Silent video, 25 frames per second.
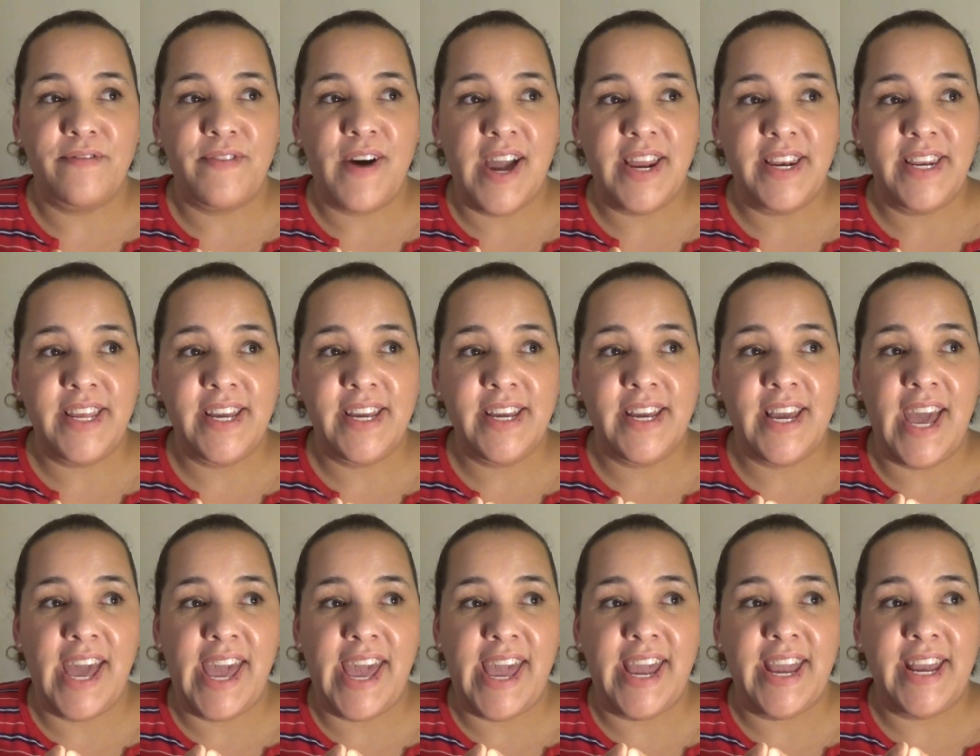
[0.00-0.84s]
finding
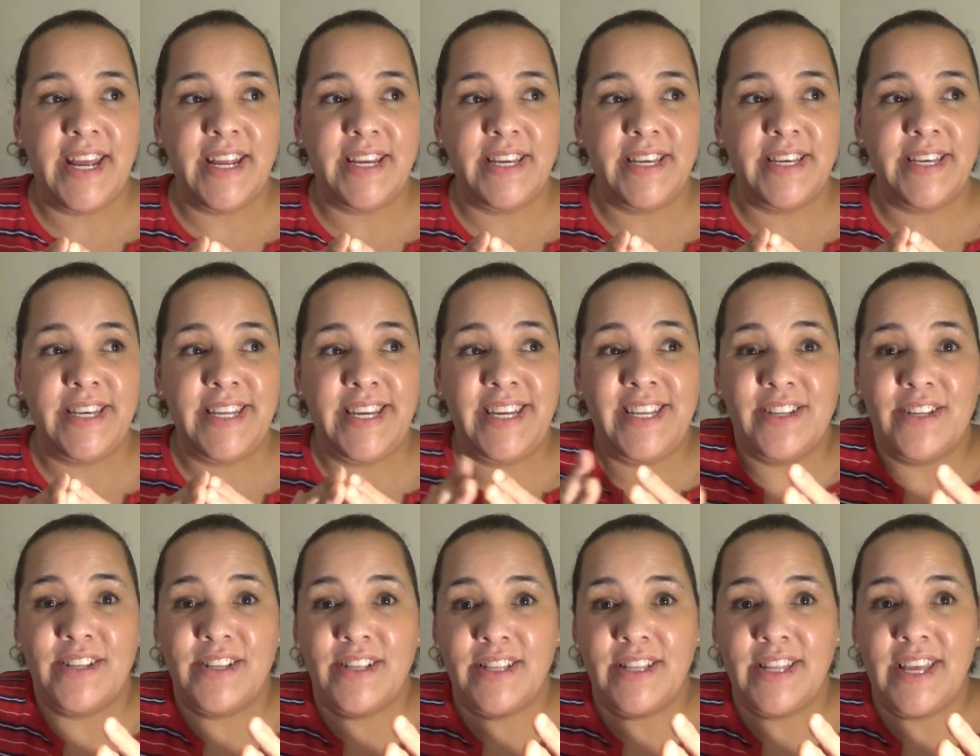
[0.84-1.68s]
a
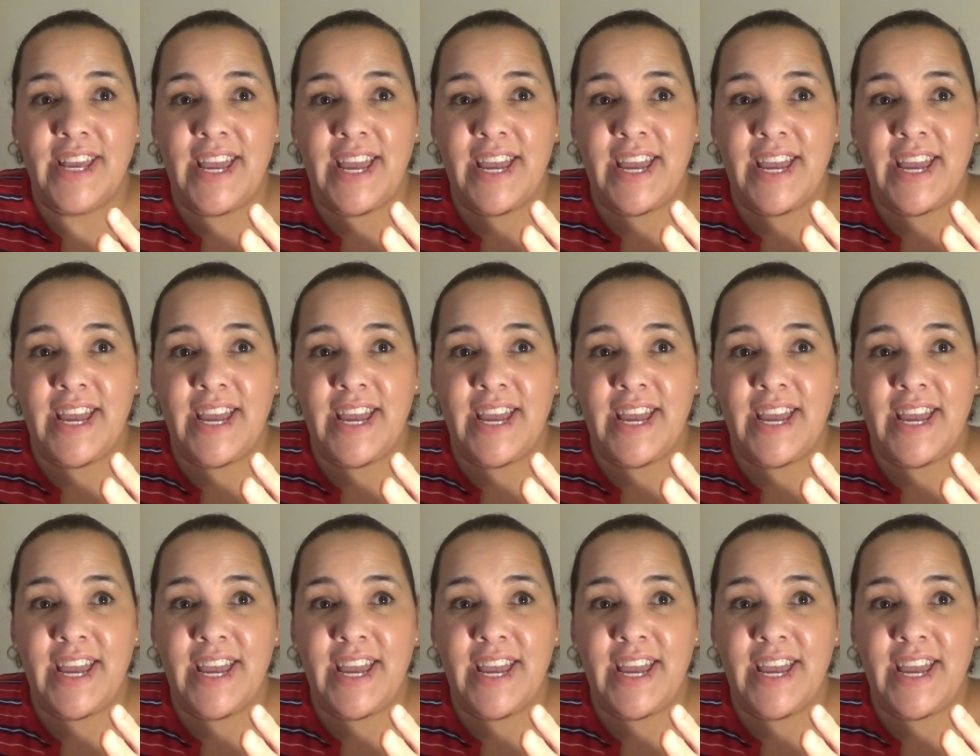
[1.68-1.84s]
needle